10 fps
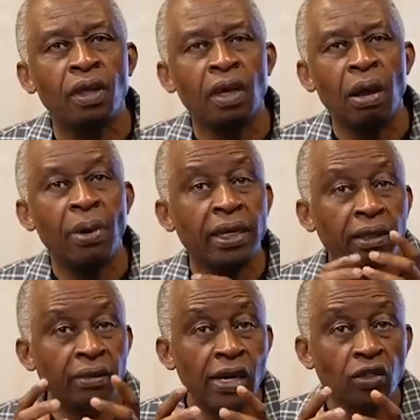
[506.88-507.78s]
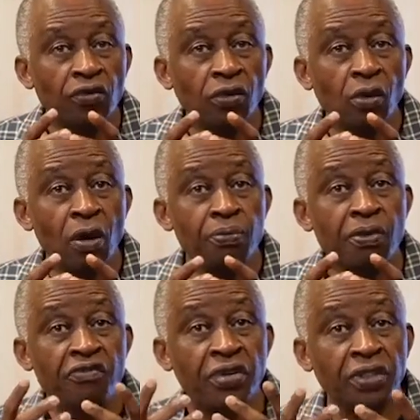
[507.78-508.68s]
By the grace of the Lord,
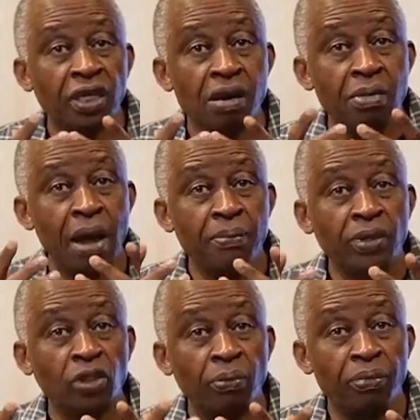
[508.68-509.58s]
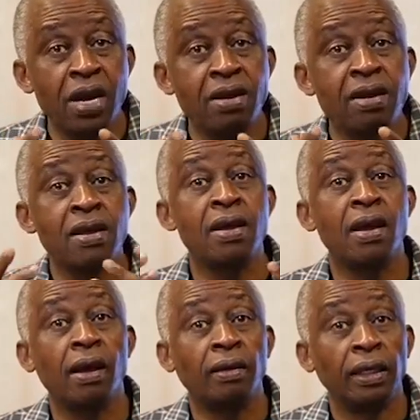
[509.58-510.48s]
Prophet Jeremiah and Pastor Brittany,
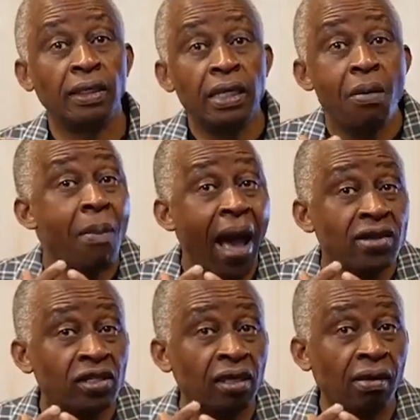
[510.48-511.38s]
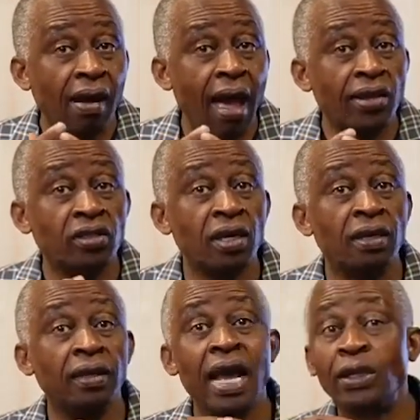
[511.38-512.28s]
they did a master class.
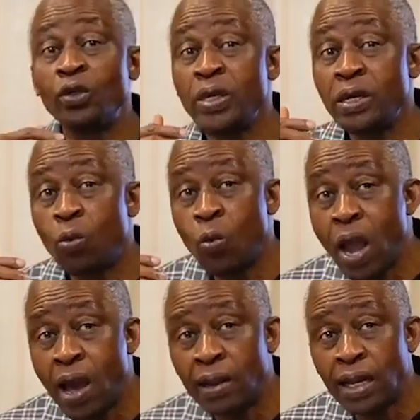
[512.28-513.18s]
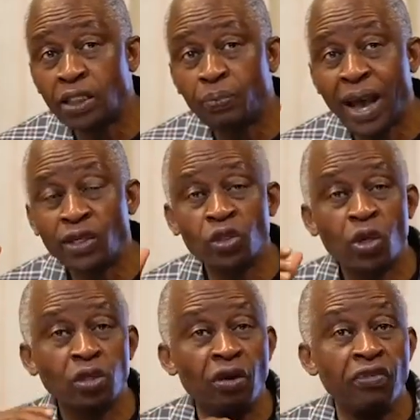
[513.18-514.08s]
They are doing well as
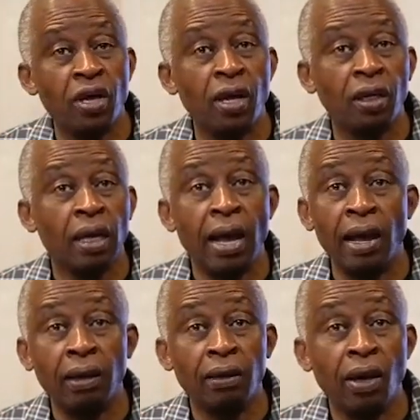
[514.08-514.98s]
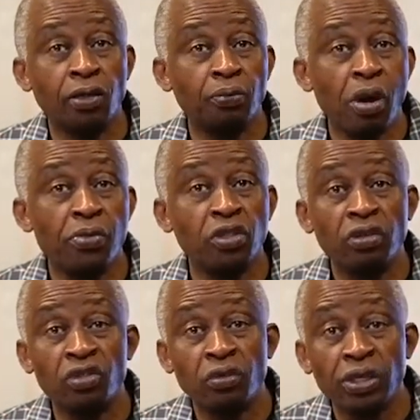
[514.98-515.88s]
pastors of God's Promise
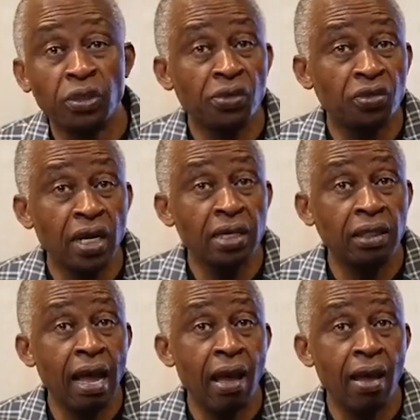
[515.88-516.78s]
Restoration Center,